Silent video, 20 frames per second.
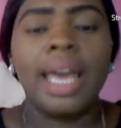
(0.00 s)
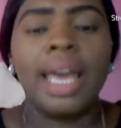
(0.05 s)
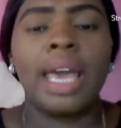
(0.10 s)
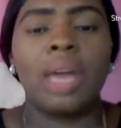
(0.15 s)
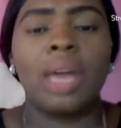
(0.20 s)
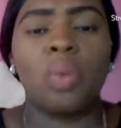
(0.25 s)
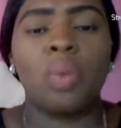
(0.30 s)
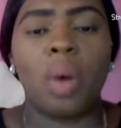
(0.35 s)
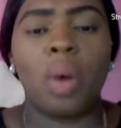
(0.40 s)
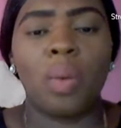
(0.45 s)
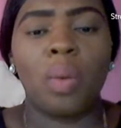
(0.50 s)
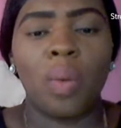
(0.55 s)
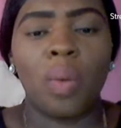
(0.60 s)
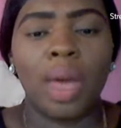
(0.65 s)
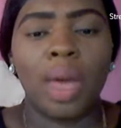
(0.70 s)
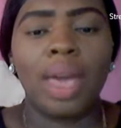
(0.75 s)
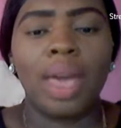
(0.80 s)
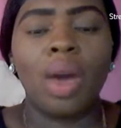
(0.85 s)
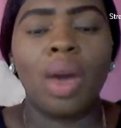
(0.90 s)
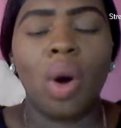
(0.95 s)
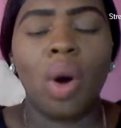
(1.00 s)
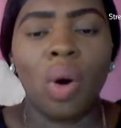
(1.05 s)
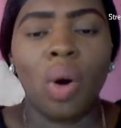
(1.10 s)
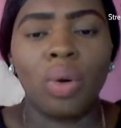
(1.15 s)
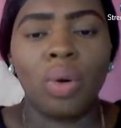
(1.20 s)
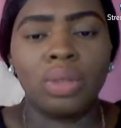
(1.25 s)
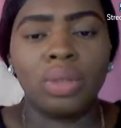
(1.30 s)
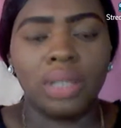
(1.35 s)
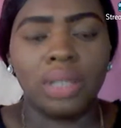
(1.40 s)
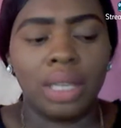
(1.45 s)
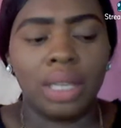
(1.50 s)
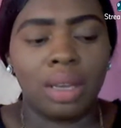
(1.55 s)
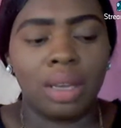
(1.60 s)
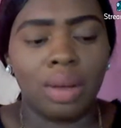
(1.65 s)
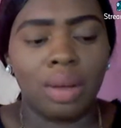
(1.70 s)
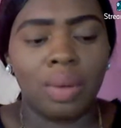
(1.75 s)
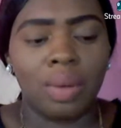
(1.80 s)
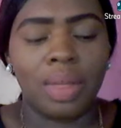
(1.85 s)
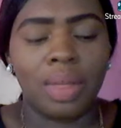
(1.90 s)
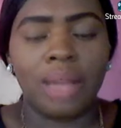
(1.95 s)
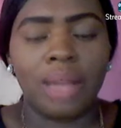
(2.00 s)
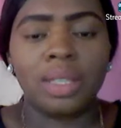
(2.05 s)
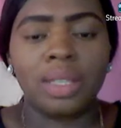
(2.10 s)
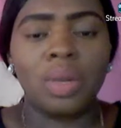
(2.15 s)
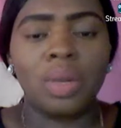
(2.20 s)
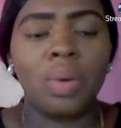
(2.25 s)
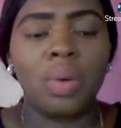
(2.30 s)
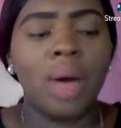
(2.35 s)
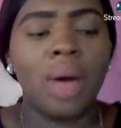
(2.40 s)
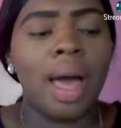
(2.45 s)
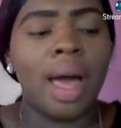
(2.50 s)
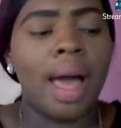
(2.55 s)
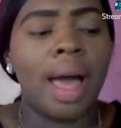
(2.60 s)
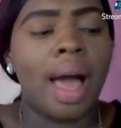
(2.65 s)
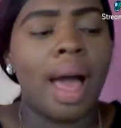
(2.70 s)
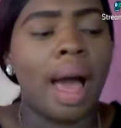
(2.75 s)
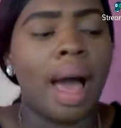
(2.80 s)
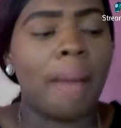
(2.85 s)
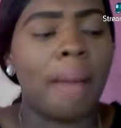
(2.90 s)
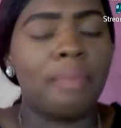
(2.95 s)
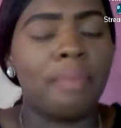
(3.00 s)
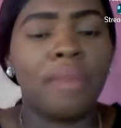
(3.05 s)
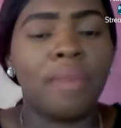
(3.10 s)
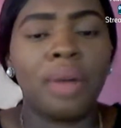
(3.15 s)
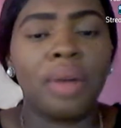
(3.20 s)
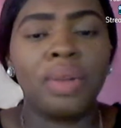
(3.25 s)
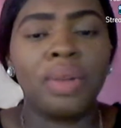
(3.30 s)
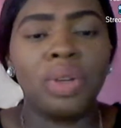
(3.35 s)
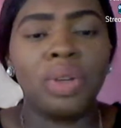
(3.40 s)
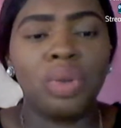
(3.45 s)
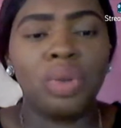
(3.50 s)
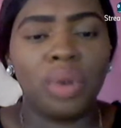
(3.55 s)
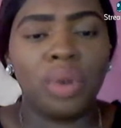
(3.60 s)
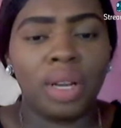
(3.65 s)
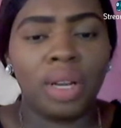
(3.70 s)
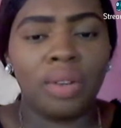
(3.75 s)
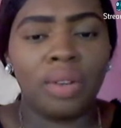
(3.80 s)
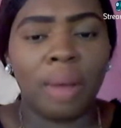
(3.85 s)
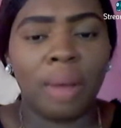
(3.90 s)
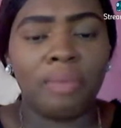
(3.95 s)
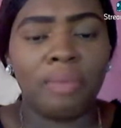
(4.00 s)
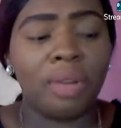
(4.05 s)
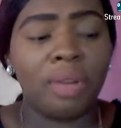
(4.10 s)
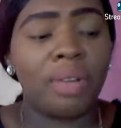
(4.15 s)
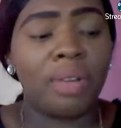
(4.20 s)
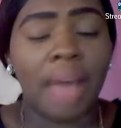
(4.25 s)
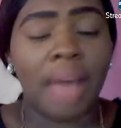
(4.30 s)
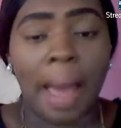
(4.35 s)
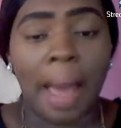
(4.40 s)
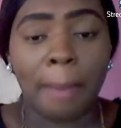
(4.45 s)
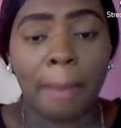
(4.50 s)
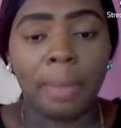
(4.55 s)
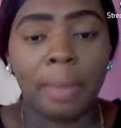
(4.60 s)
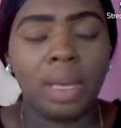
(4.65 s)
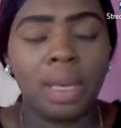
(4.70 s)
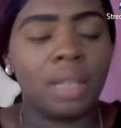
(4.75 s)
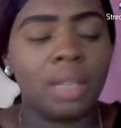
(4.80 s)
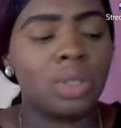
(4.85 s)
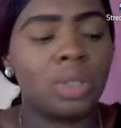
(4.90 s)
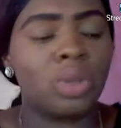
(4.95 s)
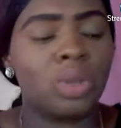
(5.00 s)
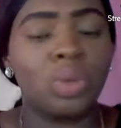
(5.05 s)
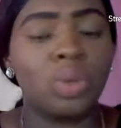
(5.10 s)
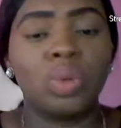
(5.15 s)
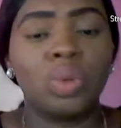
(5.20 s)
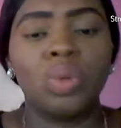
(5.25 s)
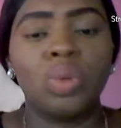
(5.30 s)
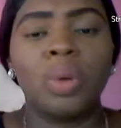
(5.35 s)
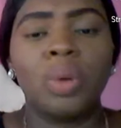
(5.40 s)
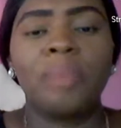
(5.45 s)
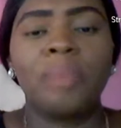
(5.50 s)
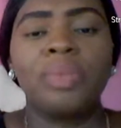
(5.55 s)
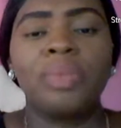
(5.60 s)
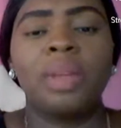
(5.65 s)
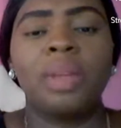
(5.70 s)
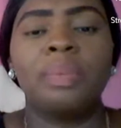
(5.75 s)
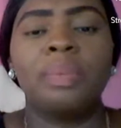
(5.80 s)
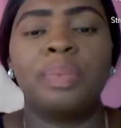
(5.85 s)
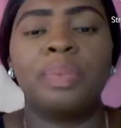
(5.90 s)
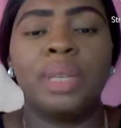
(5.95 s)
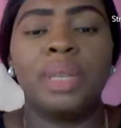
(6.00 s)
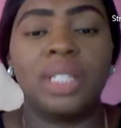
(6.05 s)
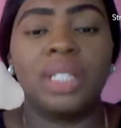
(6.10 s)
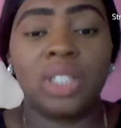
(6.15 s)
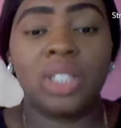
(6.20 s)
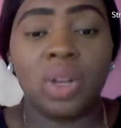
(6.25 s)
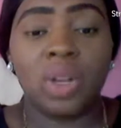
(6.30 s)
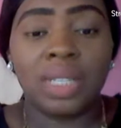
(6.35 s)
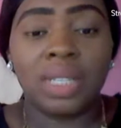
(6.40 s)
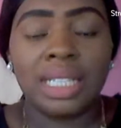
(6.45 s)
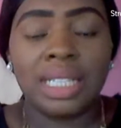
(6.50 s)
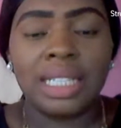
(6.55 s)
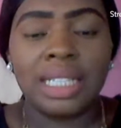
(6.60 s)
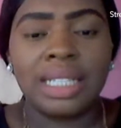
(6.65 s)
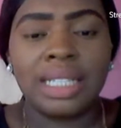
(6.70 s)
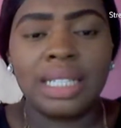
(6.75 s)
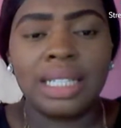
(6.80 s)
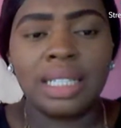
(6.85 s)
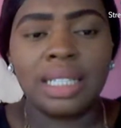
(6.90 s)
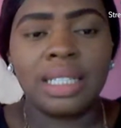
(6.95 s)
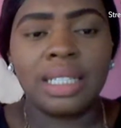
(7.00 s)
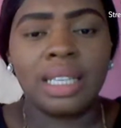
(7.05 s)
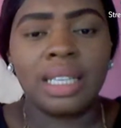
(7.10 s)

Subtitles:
in one way or the other. So I'm very great. I'm very happy to be discussing this